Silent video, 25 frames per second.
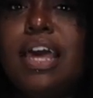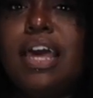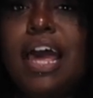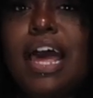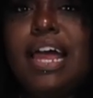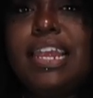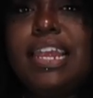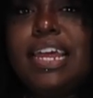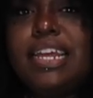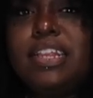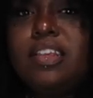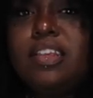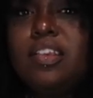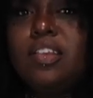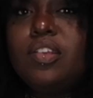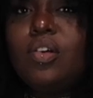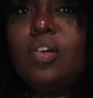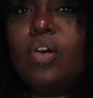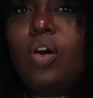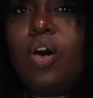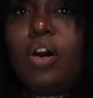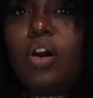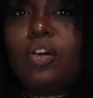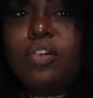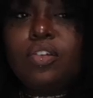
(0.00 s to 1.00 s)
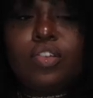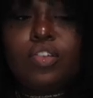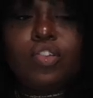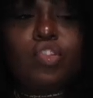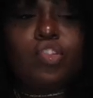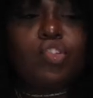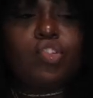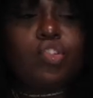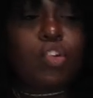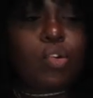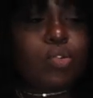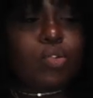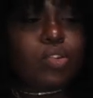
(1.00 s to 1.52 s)
I like this little
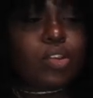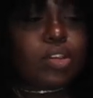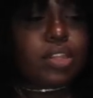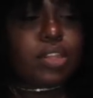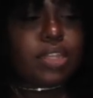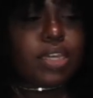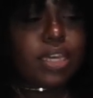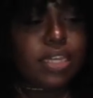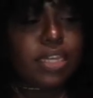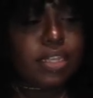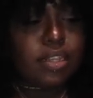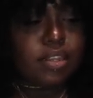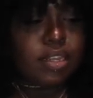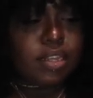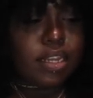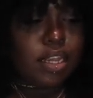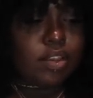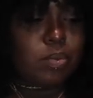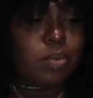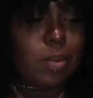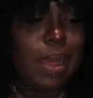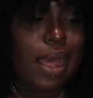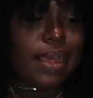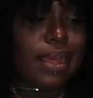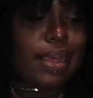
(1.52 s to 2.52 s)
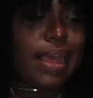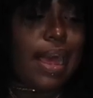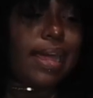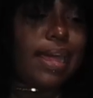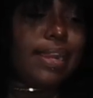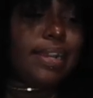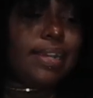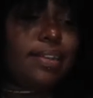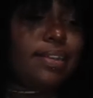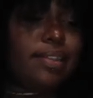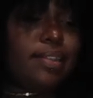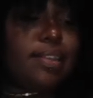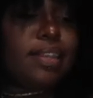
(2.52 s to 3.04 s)
off-the-shoulder thing. So that's why I
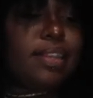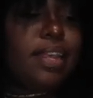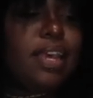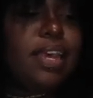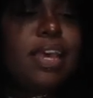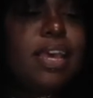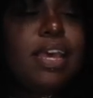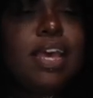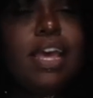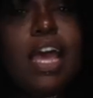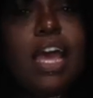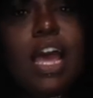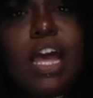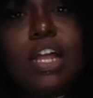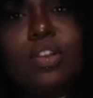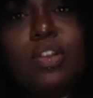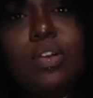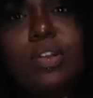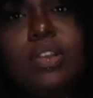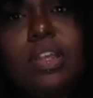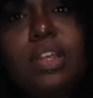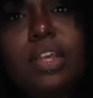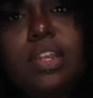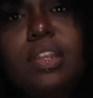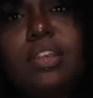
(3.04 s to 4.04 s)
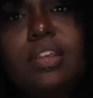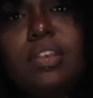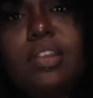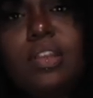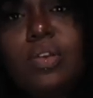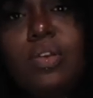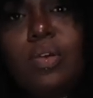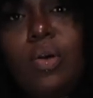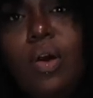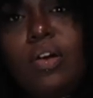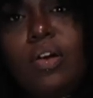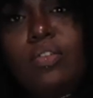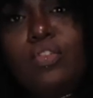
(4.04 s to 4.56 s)
got it, because I thought that this
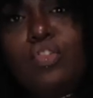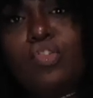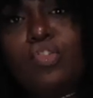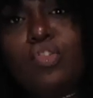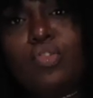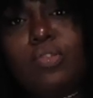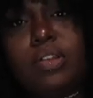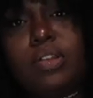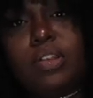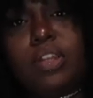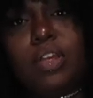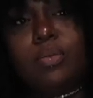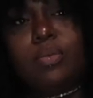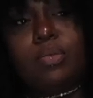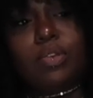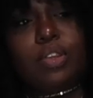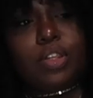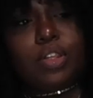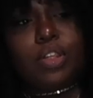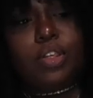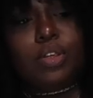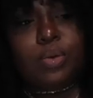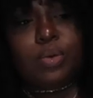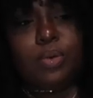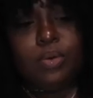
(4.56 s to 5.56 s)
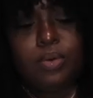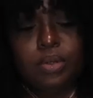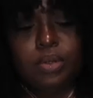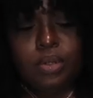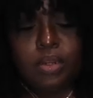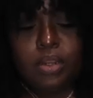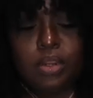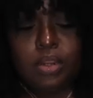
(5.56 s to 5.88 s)
little off-the-shoulder thing was cute.